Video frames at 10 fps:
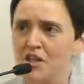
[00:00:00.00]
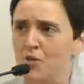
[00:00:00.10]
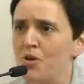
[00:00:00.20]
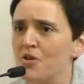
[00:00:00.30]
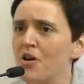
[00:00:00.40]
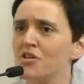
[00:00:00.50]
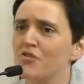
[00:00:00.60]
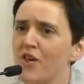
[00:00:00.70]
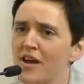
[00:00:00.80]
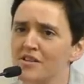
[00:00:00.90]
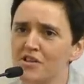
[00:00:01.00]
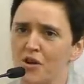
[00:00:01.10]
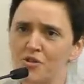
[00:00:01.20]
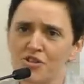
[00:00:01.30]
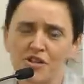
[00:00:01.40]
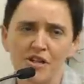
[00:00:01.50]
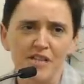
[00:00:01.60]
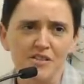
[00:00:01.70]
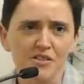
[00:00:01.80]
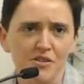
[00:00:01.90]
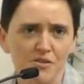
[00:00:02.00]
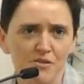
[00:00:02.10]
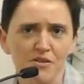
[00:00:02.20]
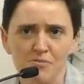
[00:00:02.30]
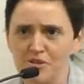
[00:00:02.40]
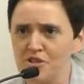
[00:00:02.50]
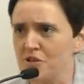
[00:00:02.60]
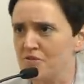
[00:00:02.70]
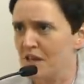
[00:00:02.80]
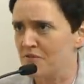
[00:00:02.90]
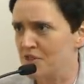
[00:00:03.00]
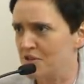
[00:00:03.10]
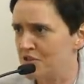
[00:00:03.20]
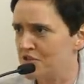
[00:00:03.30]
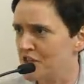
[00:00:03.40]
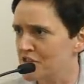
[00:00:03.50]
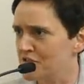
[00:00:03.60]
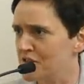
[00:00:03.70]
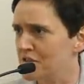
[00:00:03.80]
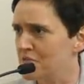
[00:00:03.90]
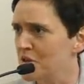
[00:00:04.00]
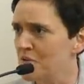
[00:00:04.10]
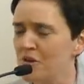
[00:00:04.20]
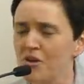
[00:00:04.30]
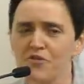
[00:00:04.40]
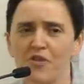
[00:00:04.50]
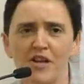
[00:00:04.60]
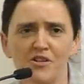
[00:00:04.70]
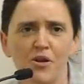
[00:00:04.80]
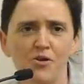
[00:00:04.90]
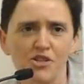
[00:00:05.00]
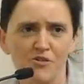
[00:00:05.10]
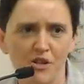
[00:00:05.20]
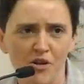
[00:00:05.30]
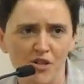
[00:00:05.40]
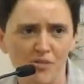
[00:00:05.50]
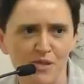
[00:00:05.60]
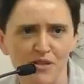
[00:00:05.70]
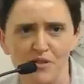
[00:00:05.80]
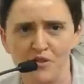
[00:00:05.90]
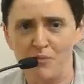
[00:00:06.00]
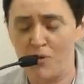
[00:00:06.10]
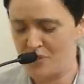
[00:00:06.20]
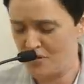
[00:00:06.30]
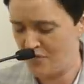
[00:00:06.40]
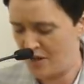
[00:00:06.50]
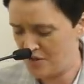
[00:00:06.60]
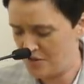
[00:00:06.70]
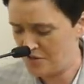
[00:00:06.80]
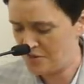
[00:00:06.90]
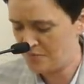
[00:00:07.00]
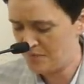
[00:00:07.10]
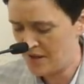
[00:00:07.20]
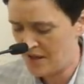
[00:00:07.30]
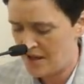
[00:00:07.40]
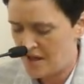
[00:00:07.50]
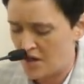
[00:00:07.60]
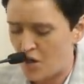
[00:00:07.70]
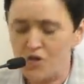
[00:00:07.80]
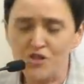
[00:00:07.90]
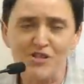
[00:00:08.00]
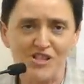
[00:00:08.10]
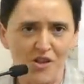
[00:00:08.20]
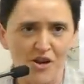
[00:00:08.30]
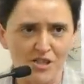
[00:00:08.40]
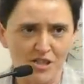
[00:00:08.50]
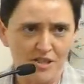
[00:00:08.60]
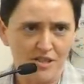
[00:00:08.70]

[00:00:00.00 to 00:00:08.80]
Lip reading: You will not find kosher in schools which don't have Jewish children in them. You will not find kosher in hospitals or sporting venues. Kosher is not